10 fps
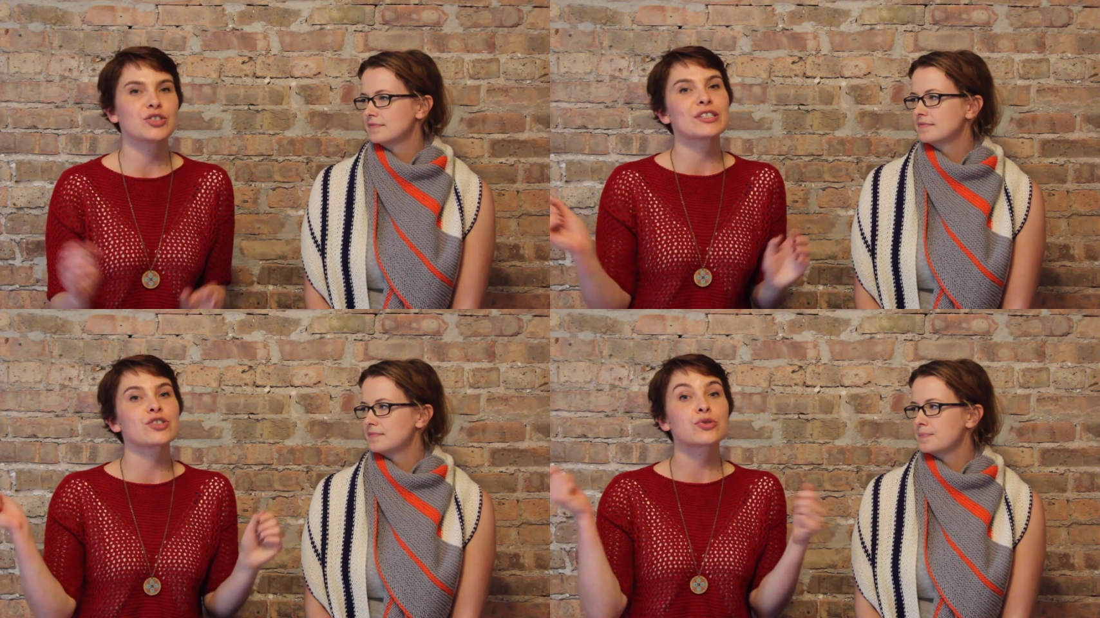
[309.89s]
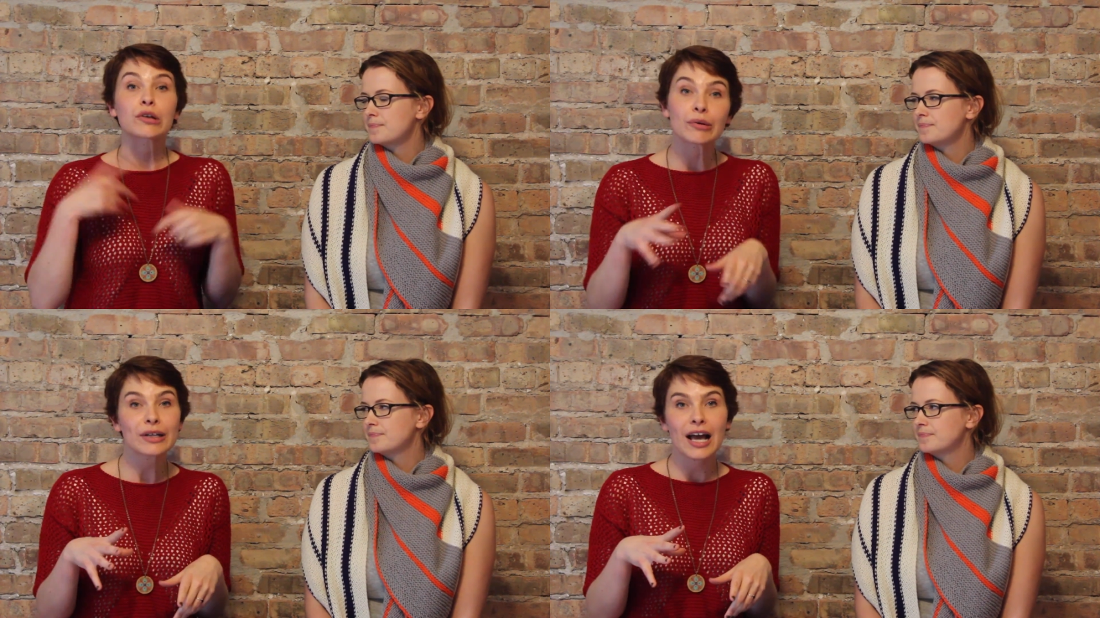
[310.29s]
Speaker 1: You just
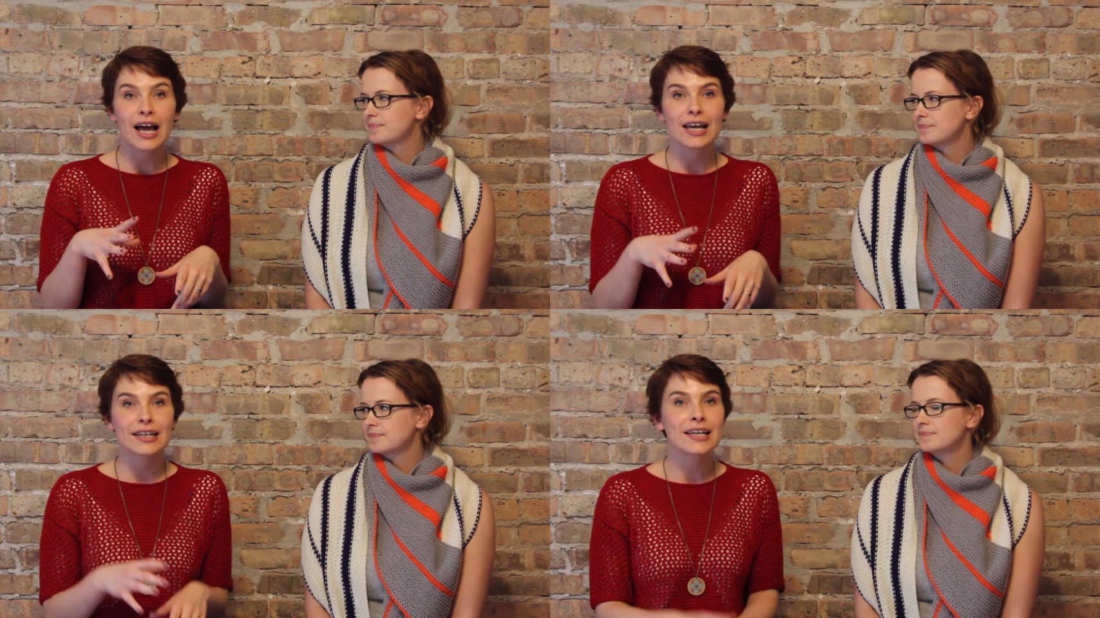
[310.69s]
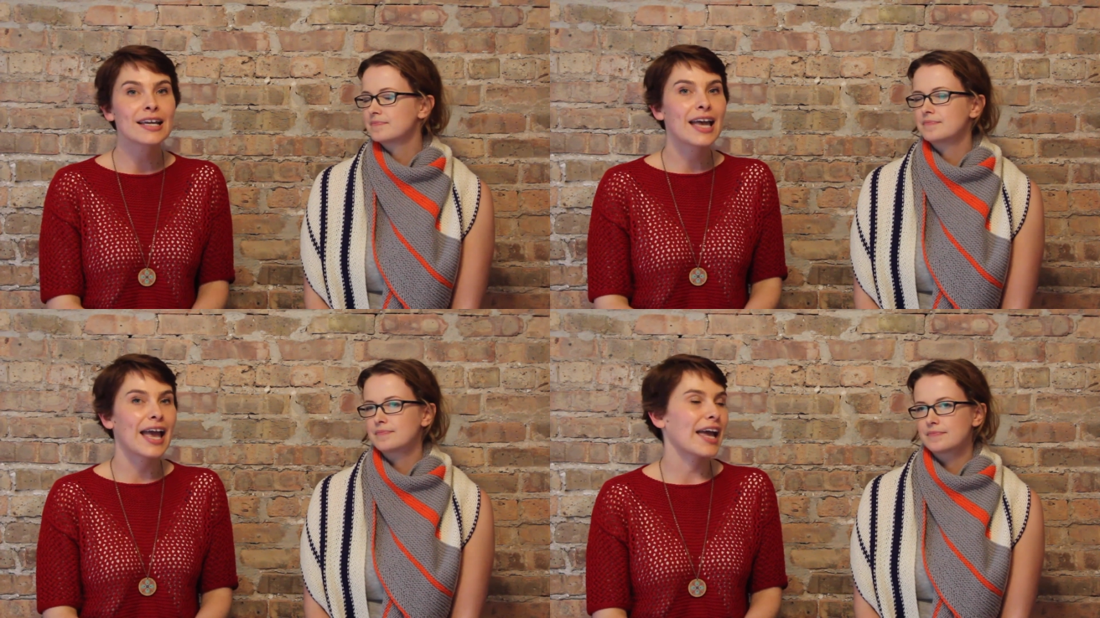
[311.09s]
throw it on
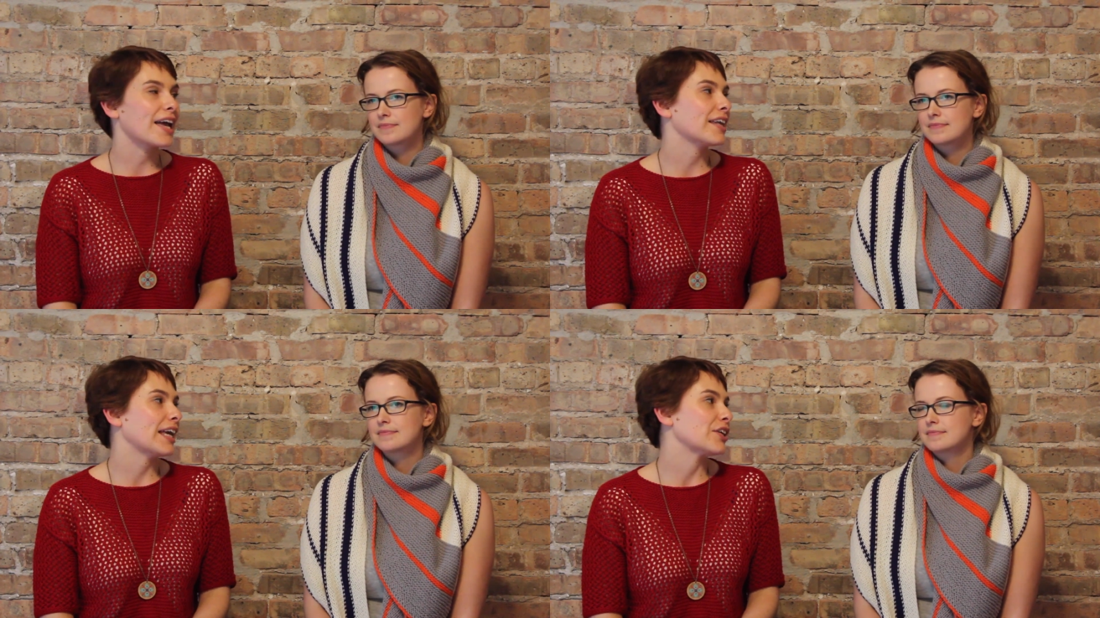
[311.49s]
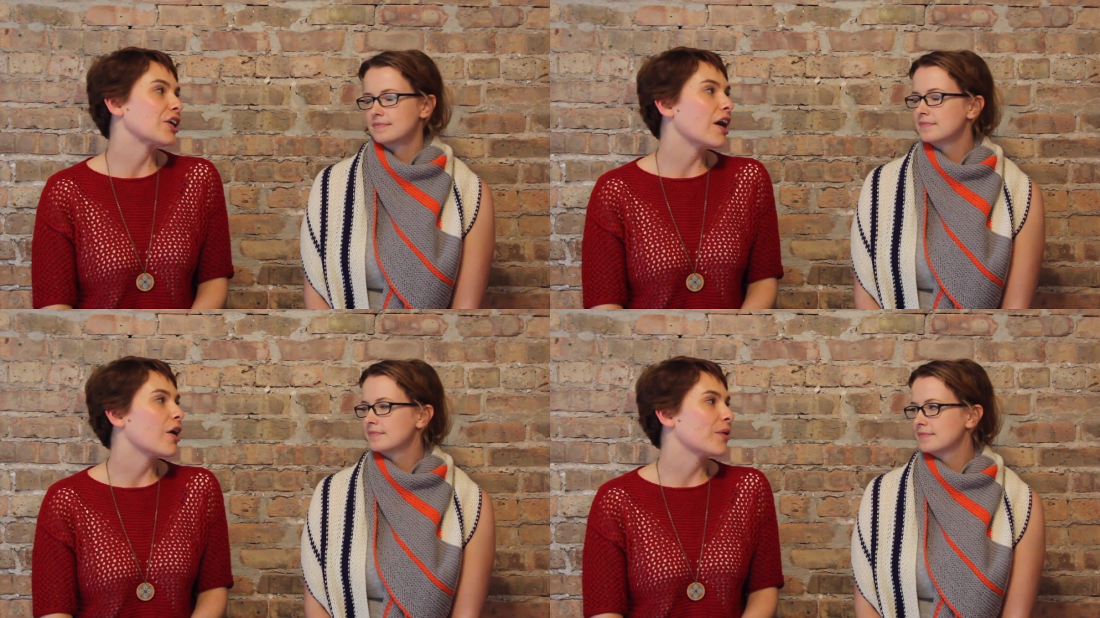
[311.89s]
and, and
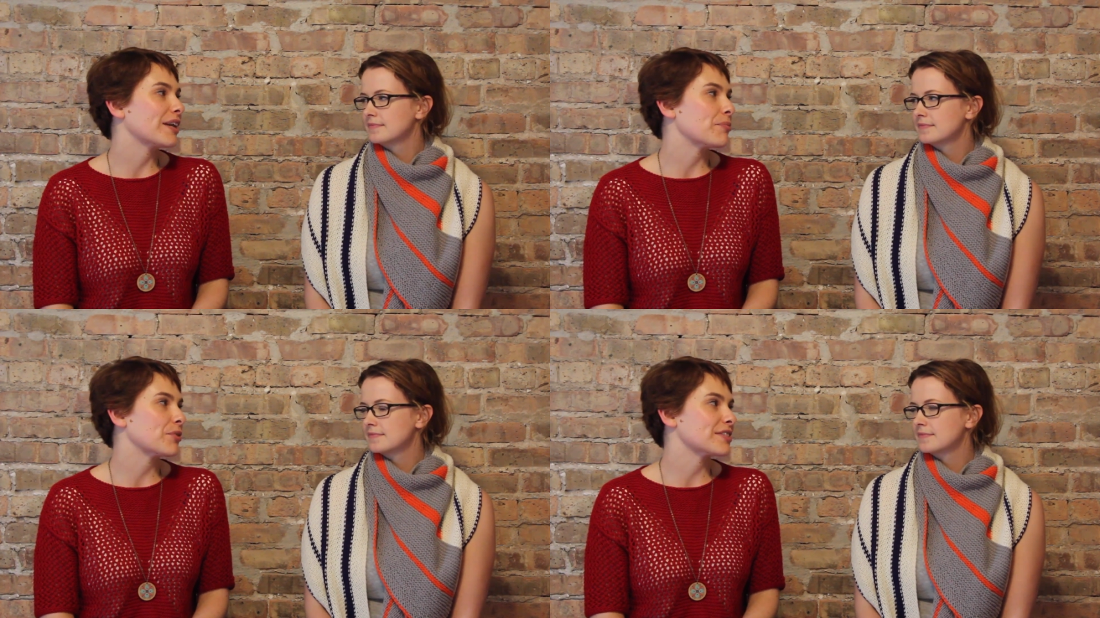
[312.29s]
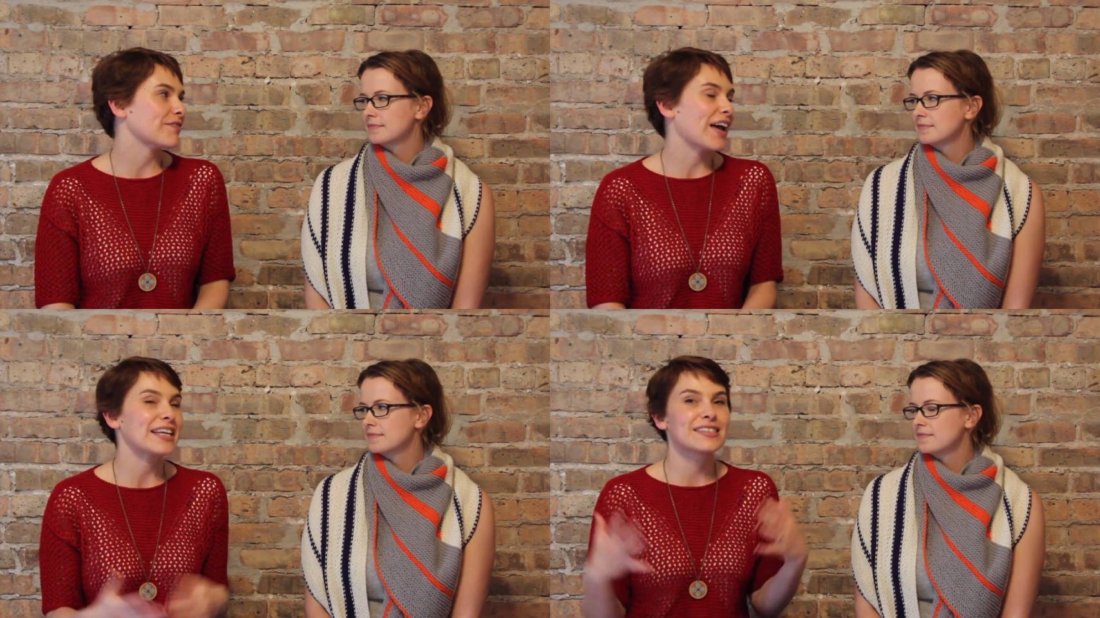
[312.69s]
go, and it
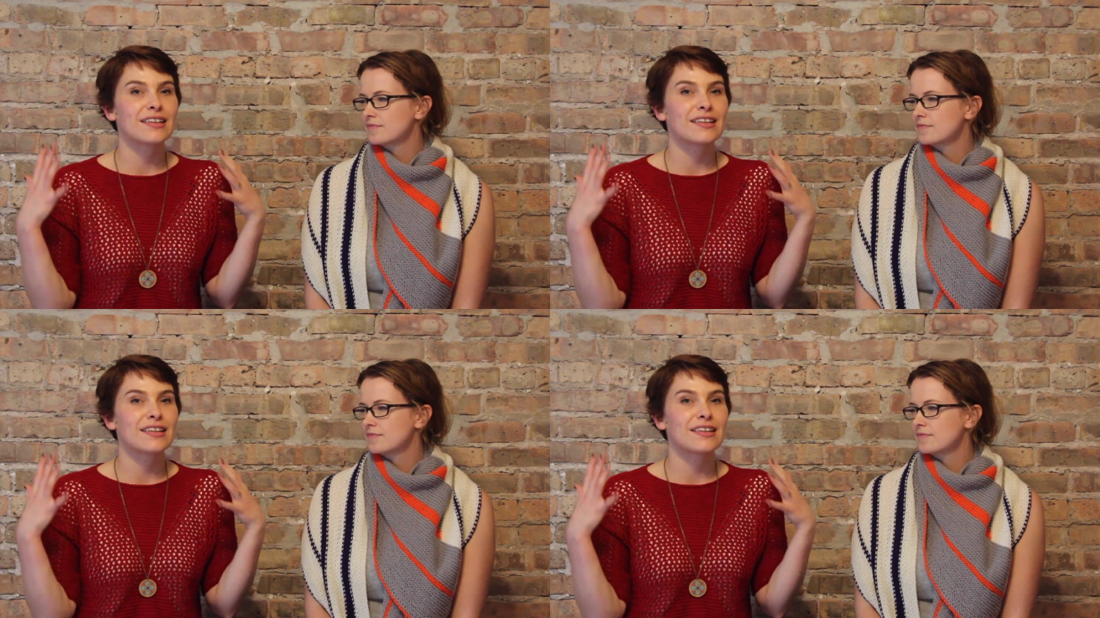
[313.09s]
provides